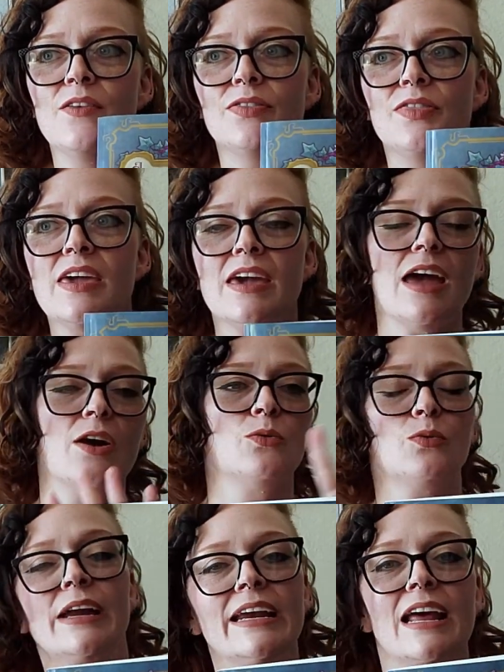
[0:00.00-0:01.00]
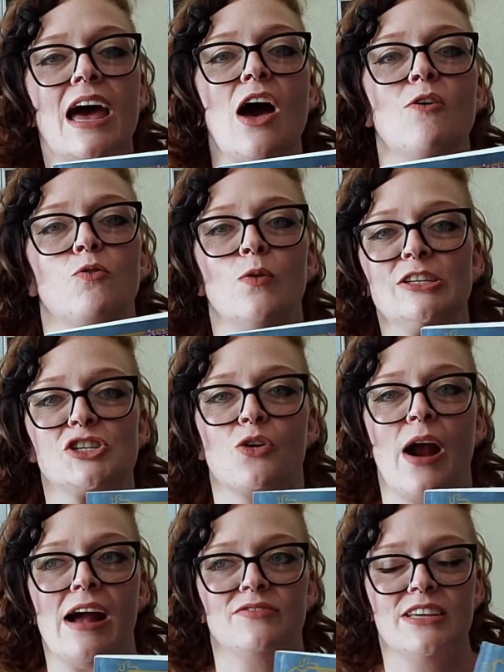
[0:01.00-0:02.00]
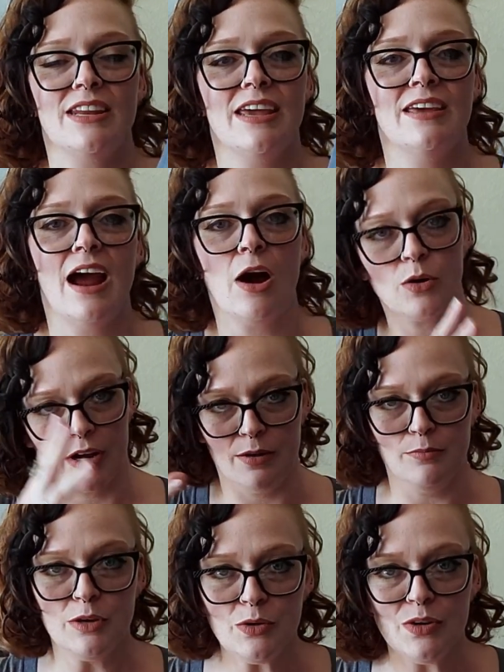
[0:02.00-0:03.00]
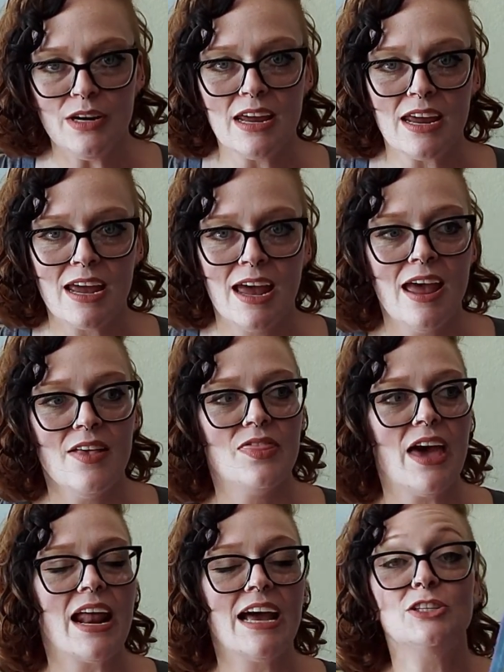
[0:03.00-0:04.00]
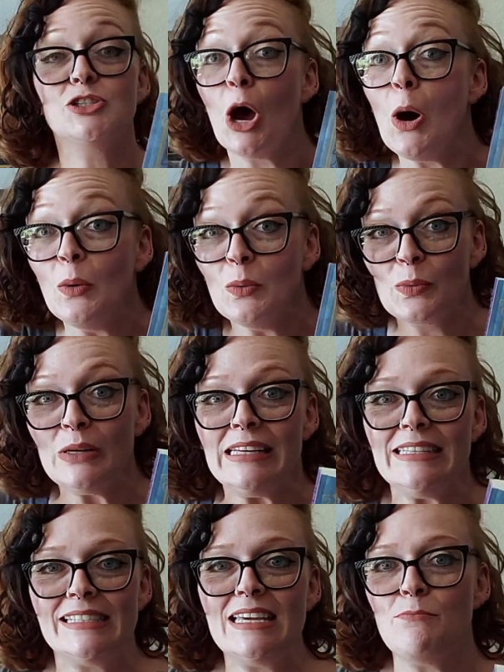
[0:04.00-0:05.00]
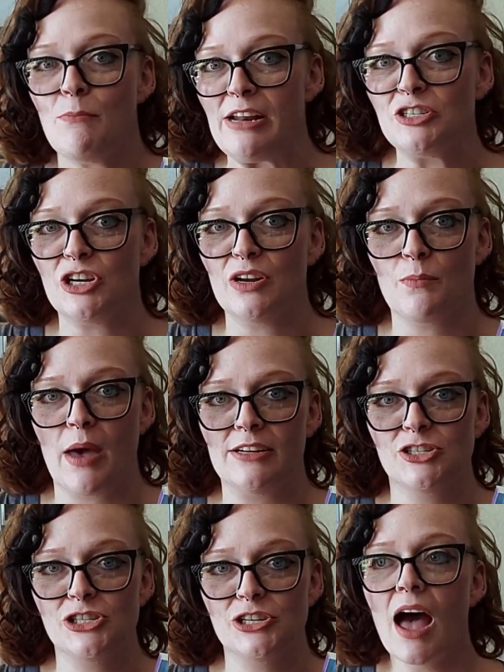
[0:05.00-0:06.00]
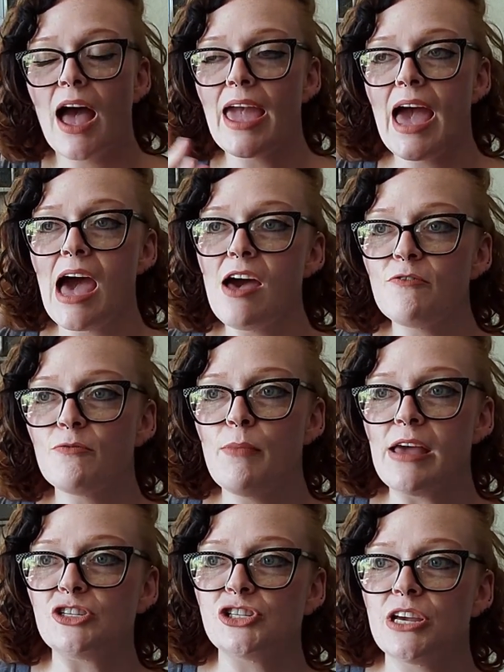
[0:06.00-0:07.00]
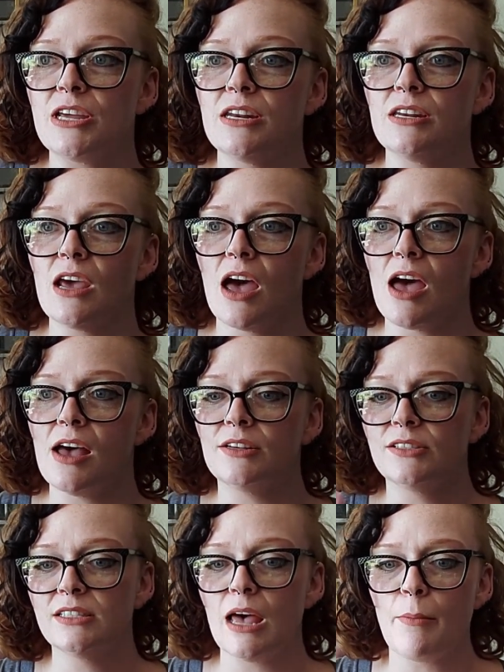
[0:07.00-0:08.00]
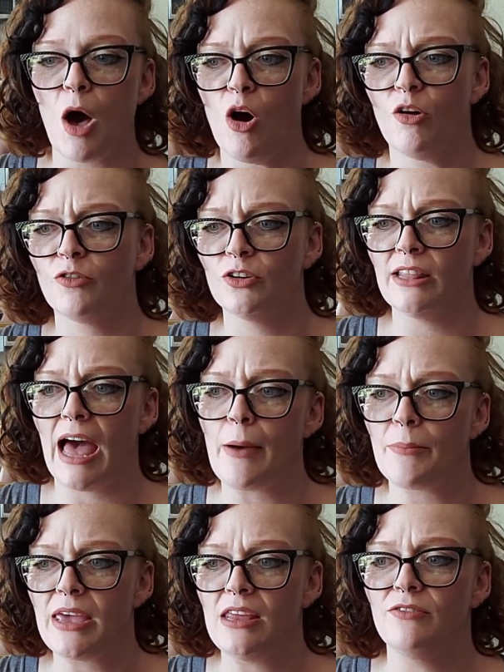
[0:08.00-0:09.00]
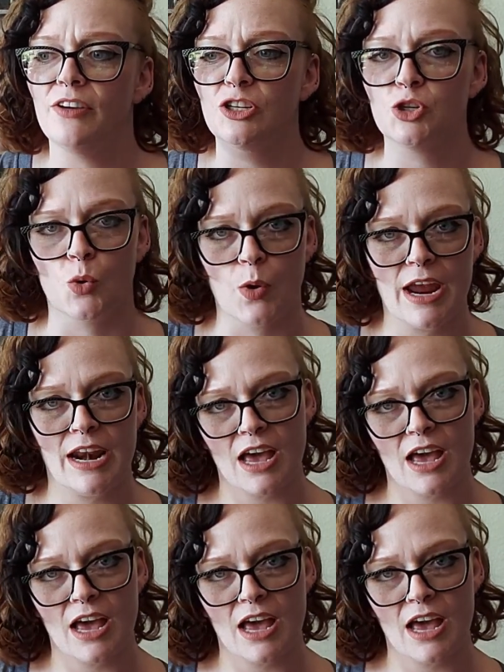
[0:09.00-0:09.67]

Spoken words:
the arena of witchcraft and in our community that I don't really see mentioned much. I have mentioned some overlap in Victorian